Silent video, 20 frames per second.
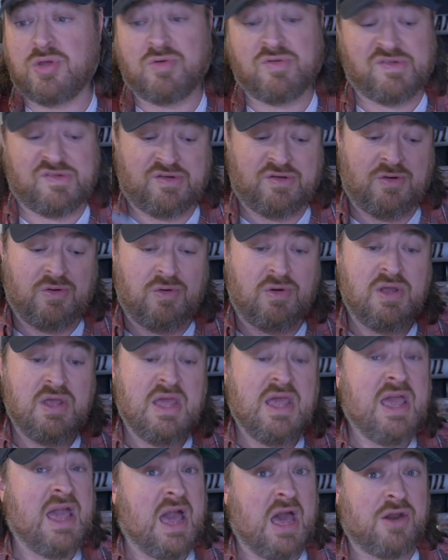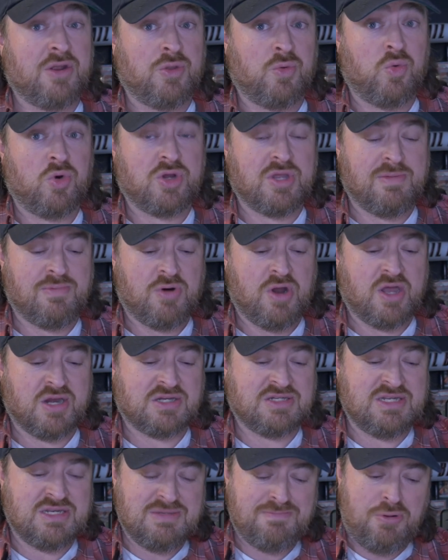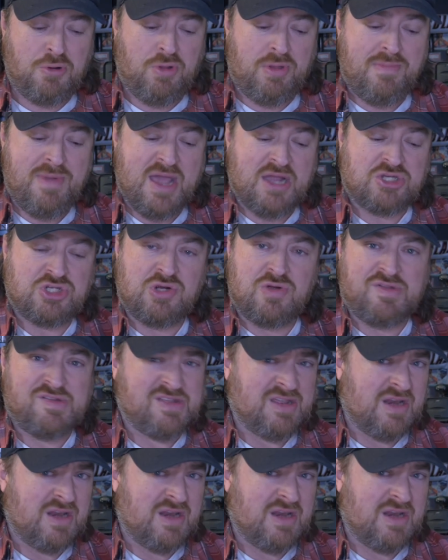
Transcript: those two out of the rookie product. Didn't pull a Mac Jones